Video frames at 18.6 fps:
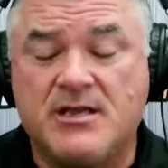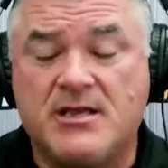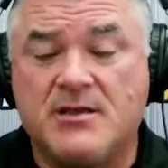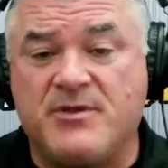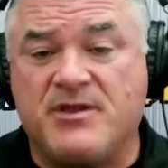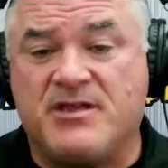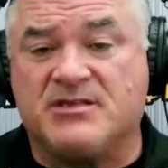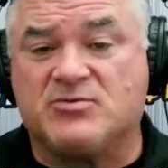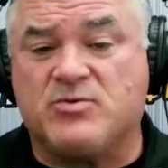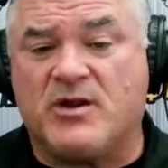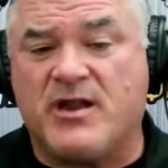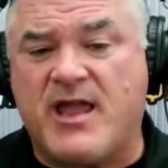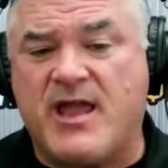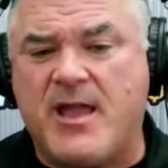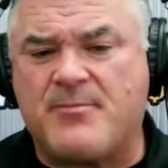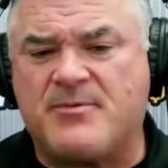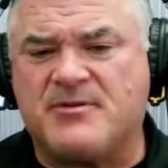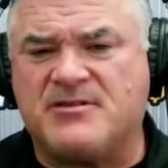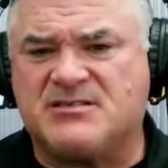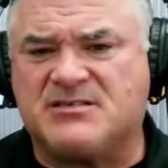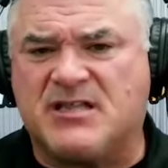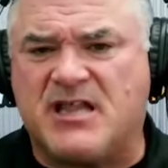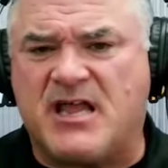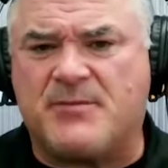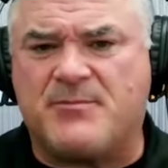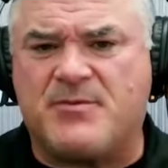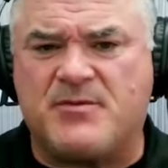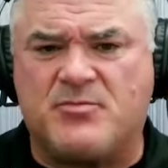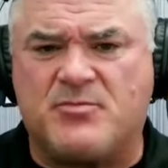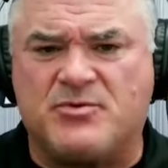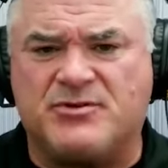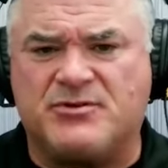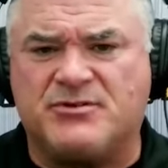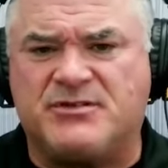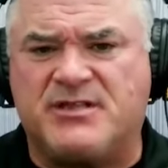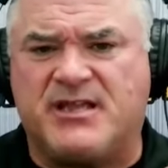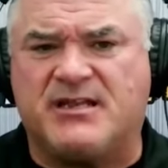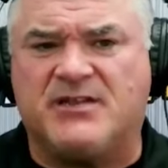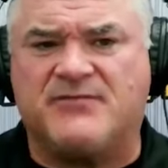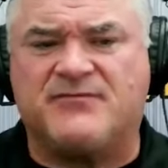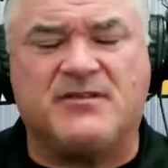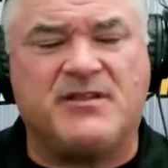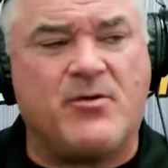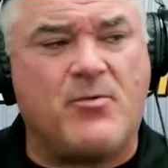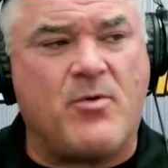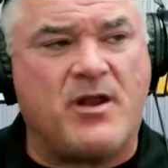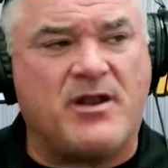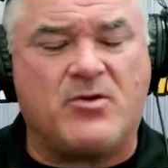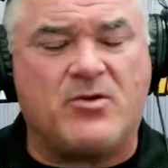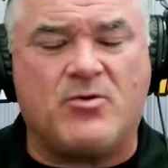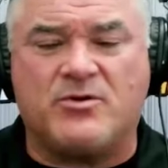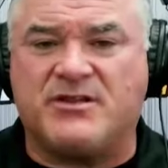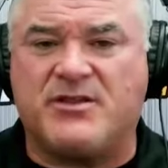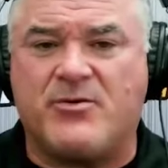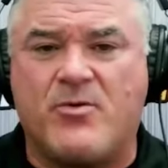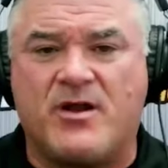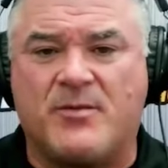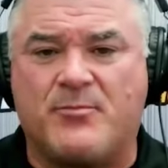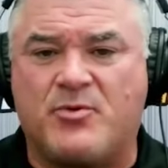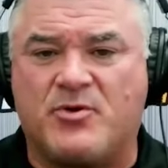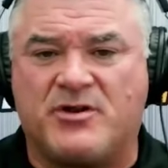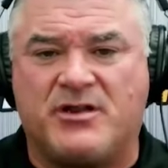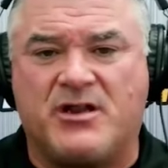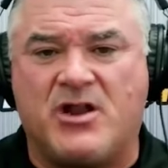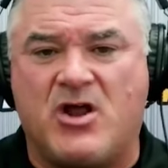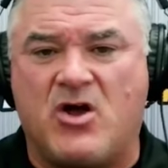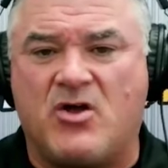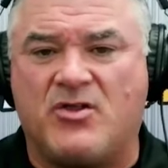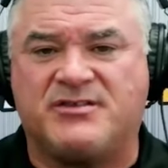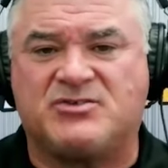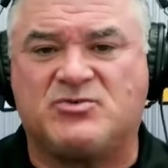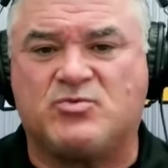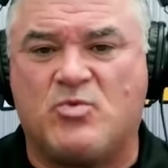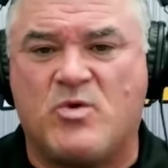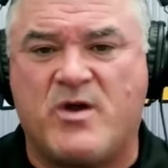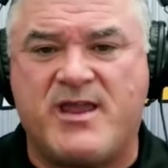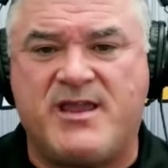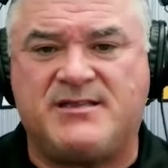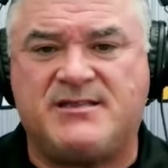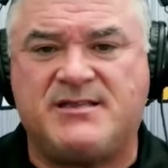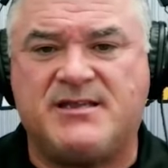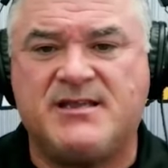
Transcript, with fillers: Because what happens is a lot of people when they're deadlifting, they want to go in and they want to put in all this weight